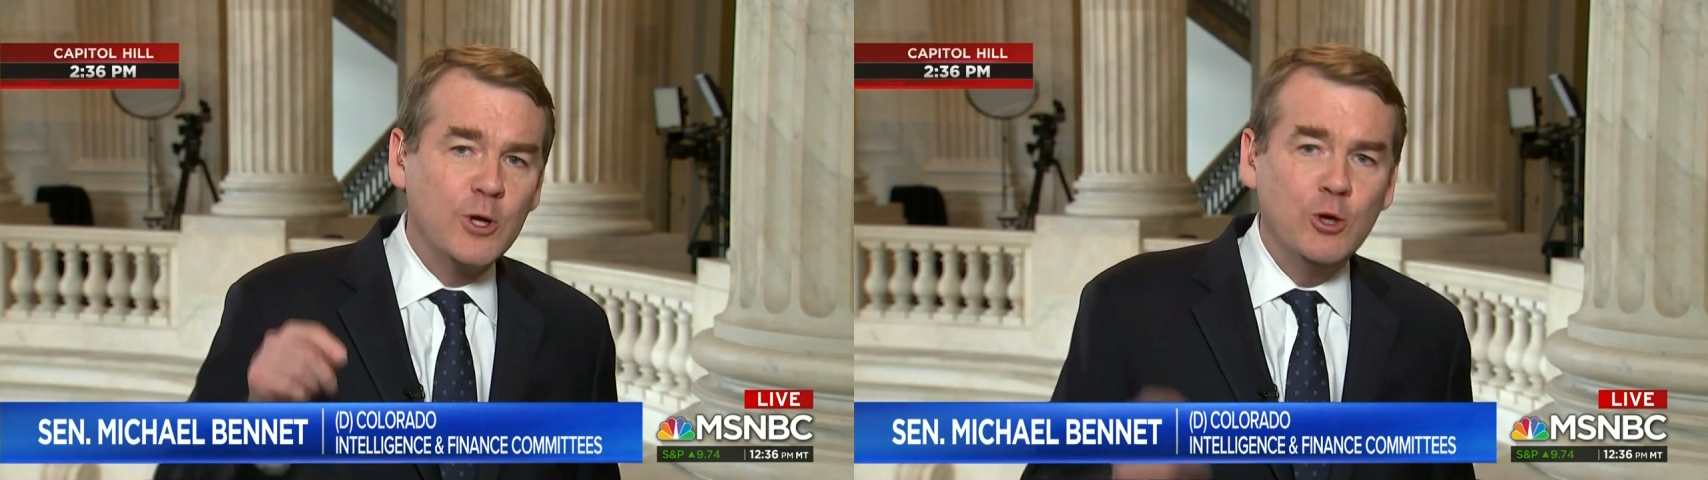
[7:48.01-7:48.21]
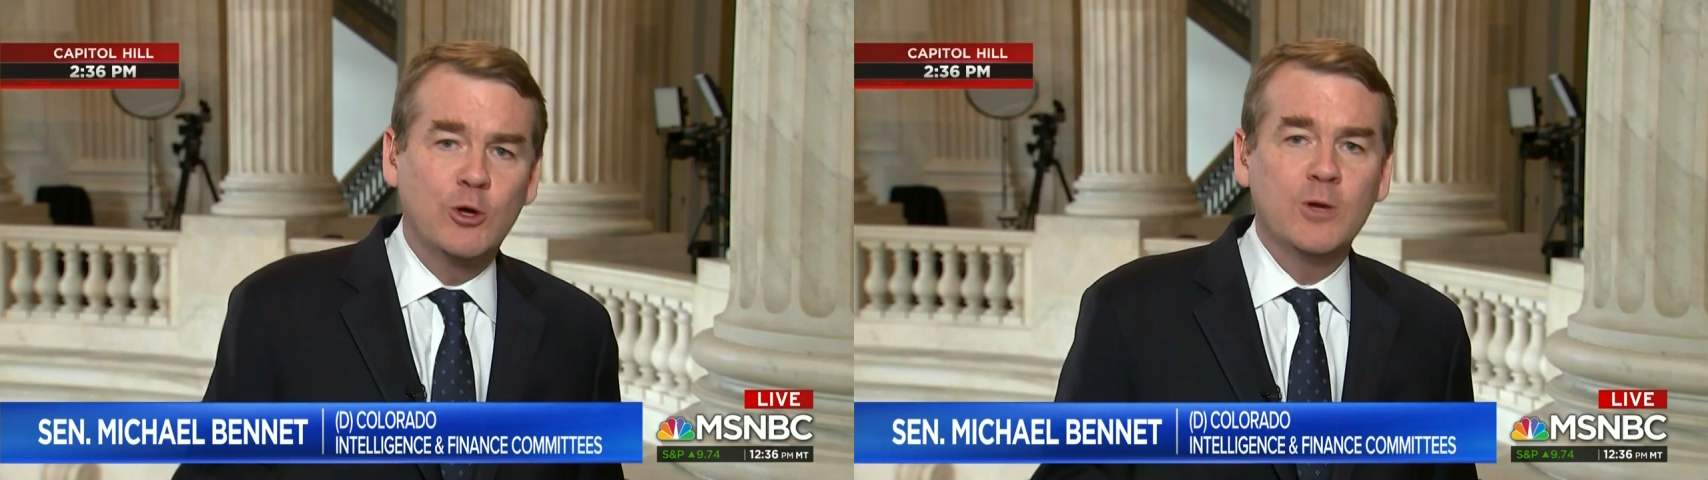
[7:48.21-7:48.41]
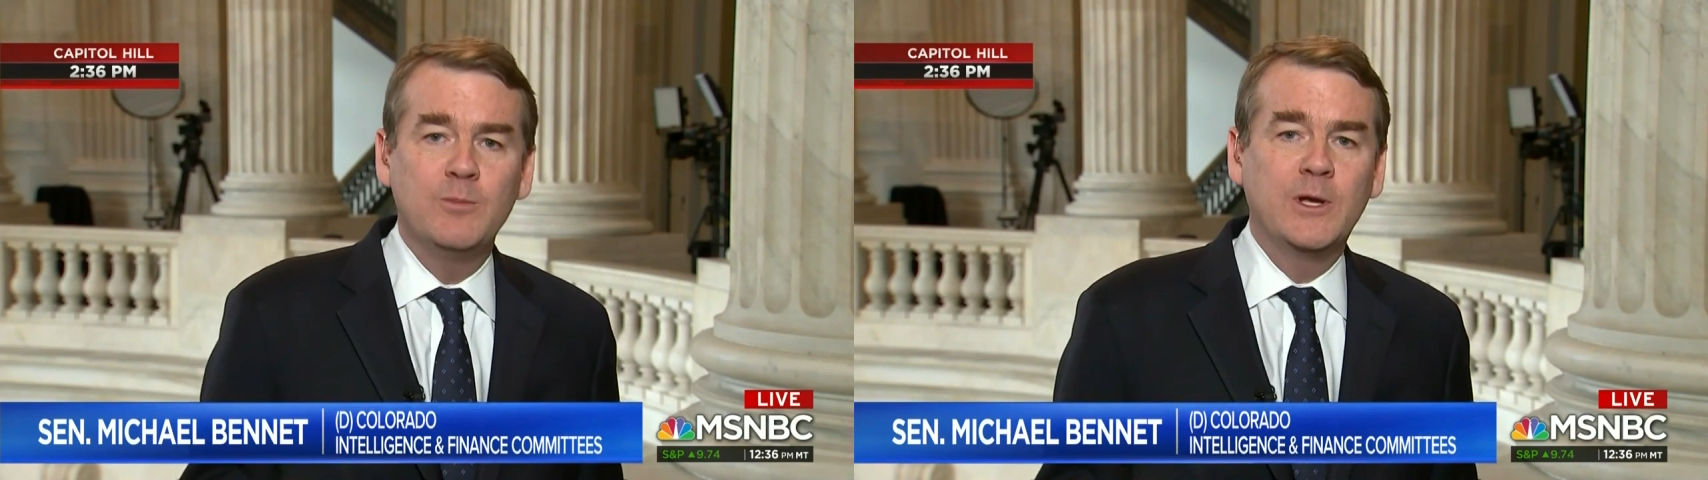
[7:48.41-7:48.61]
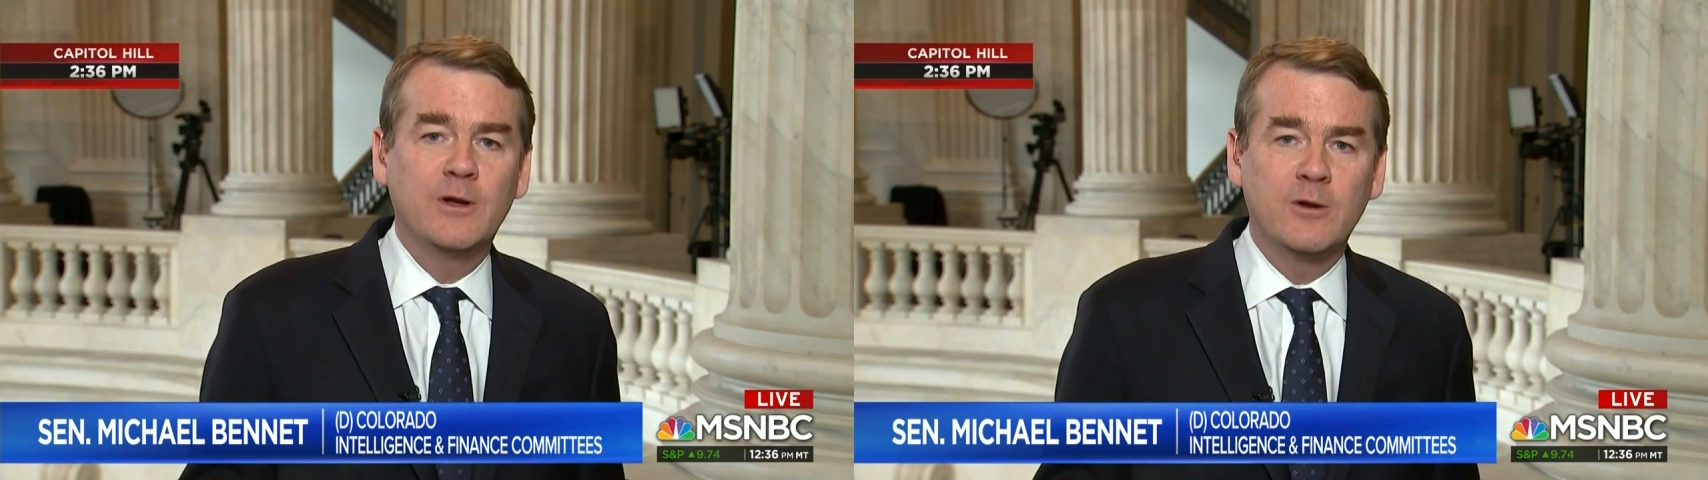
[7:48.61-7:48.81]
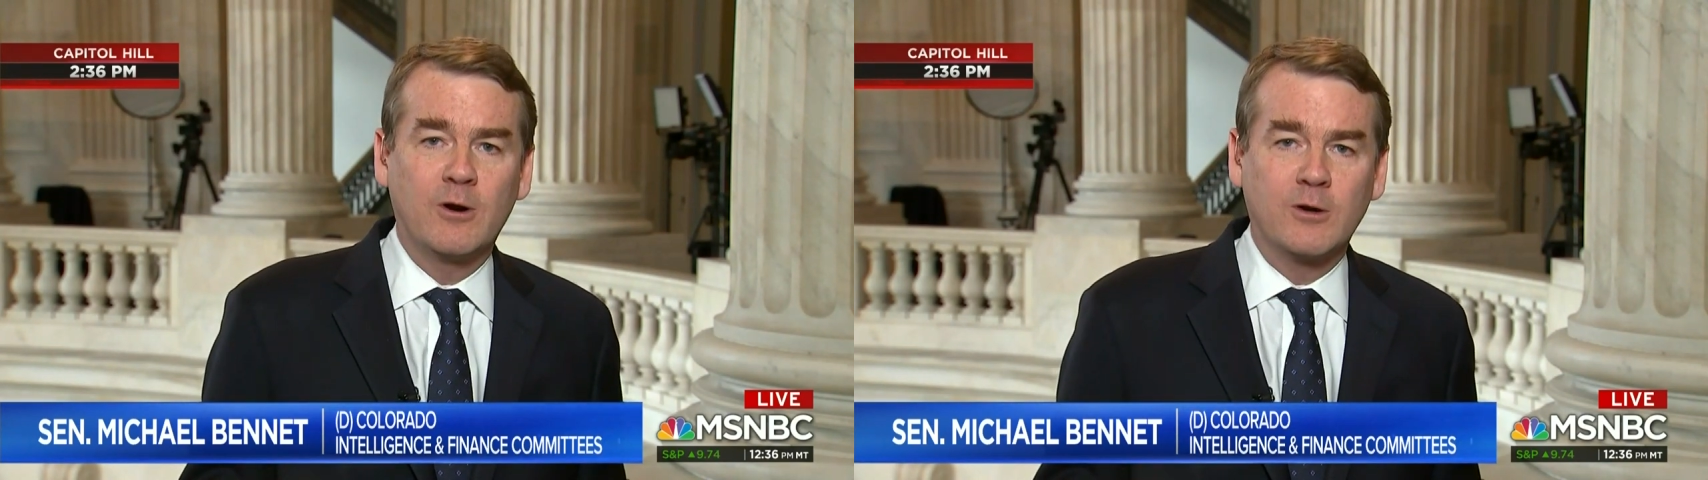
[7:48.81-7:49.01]
you can be a
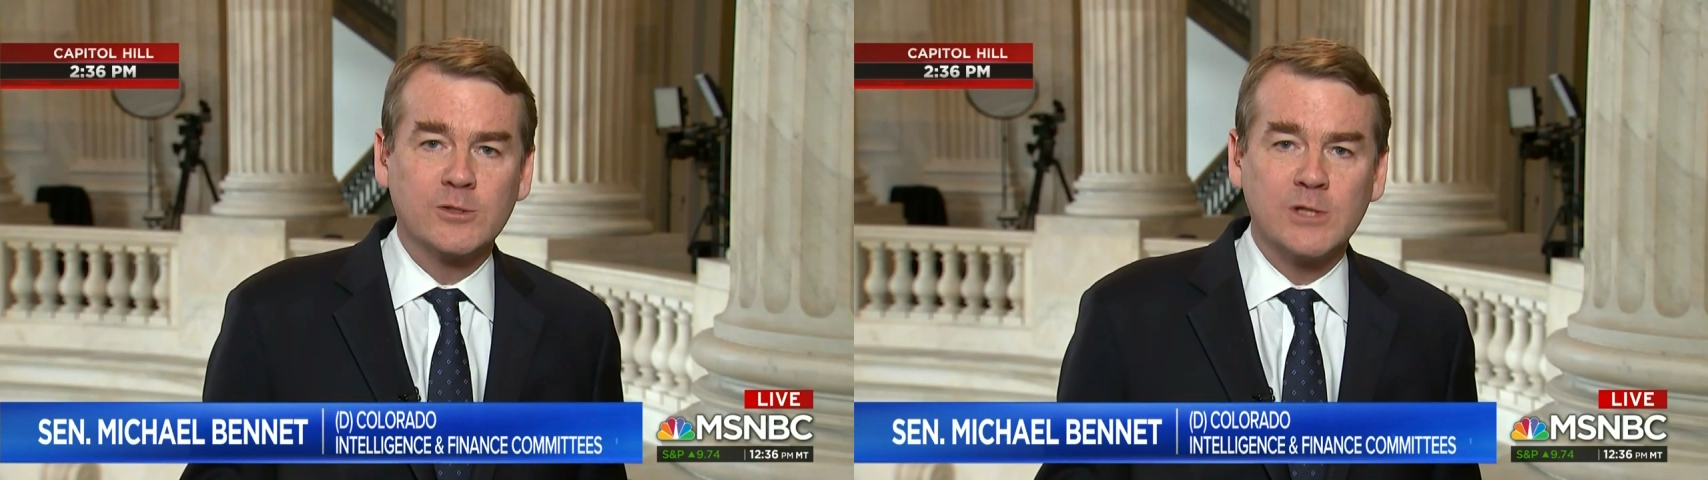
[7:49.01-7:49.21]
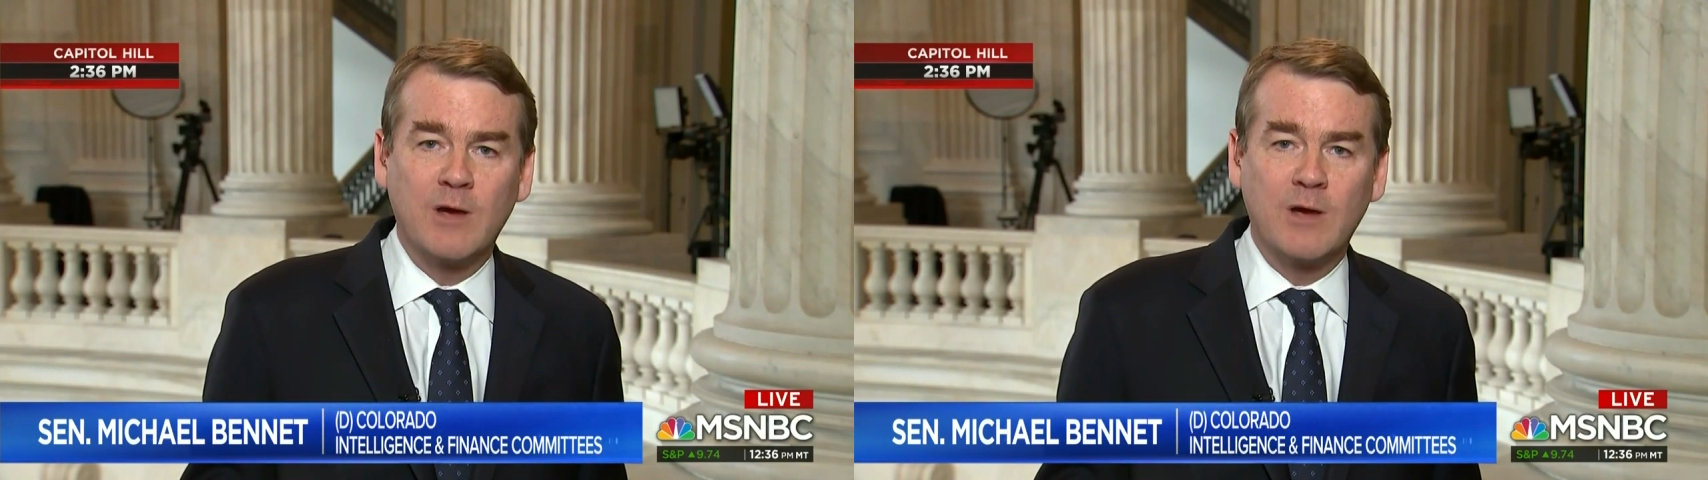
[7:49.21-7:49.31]
nurse.